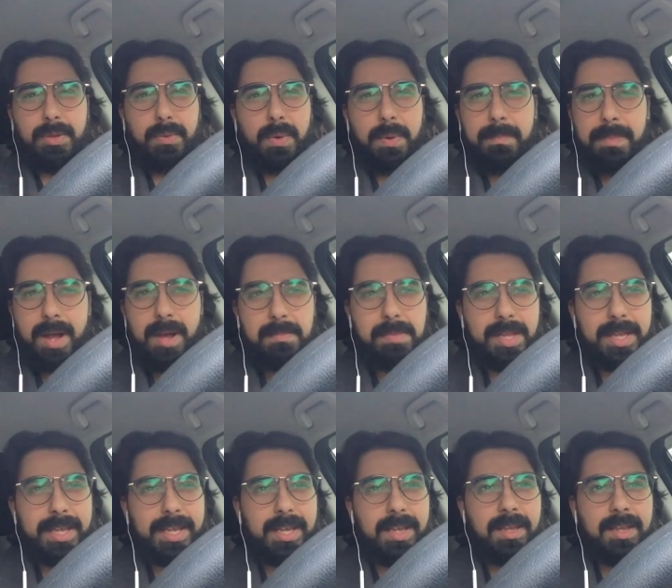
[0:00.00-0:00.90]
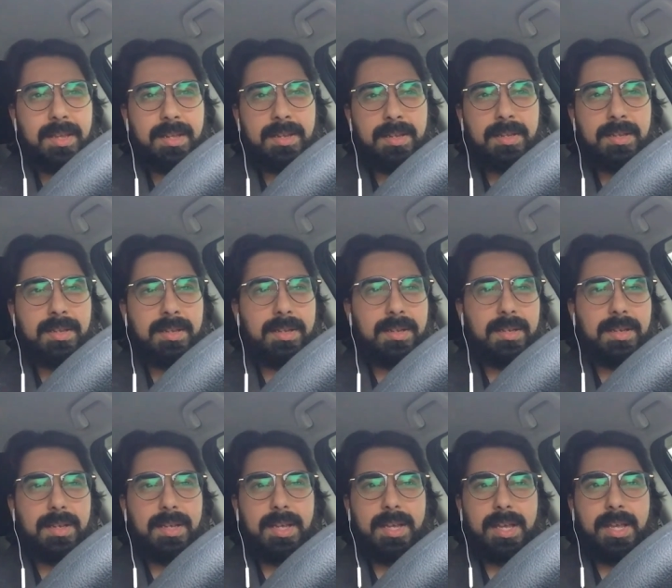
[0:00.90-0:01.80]
the Republican,
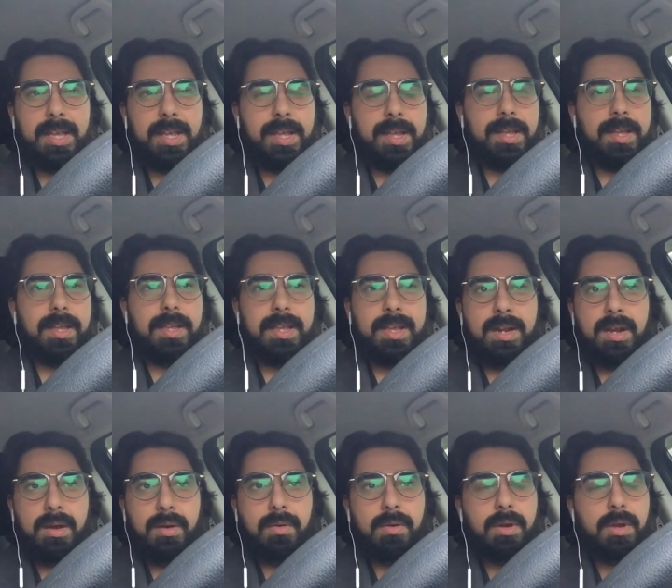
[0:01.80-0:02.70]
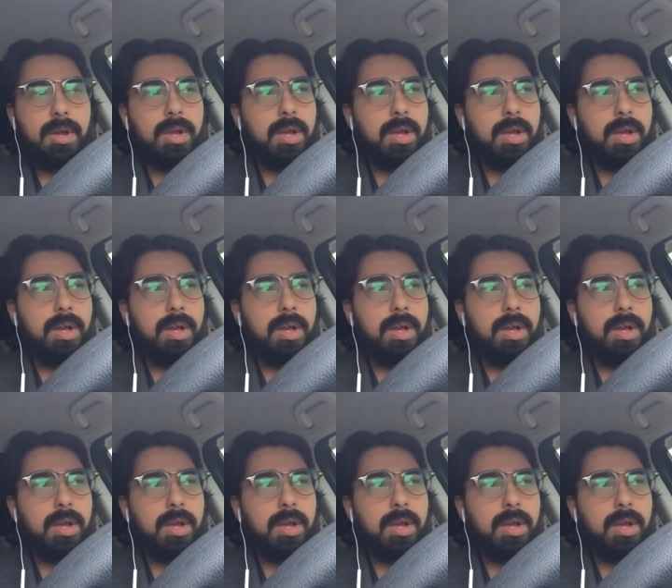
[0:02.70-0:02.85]
eh, you know.